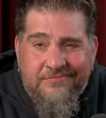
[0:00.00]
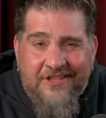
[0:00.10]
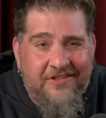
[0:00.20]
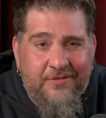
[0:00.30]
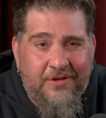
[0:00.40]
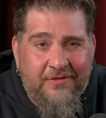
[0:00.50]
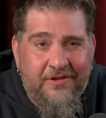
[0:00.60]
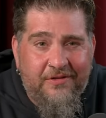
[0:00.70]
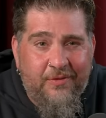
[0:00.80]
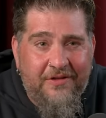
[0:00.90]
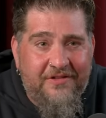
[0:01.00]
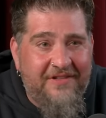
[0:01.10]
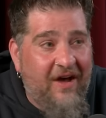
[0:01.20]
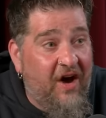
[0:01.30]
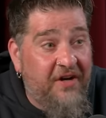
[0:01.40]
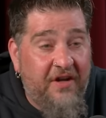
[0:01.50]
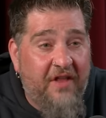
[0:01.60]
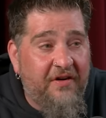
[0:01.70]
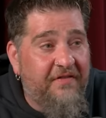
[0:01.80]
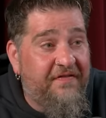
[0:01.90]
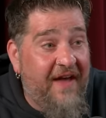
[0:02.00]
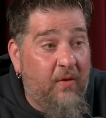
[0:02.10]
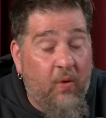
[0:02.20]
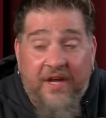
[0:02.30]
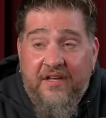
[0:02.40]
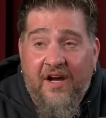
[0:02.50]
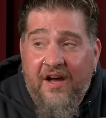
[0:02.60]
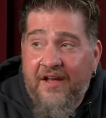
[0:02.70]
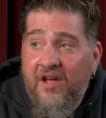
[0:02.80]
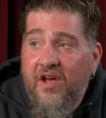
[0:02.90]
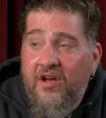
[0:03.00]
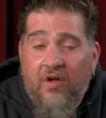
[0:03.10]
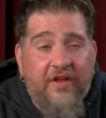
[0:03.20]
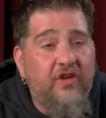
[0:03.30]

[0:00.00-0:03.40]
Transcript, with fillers: this isn't what the RZA wants. Is now another fat white guy going,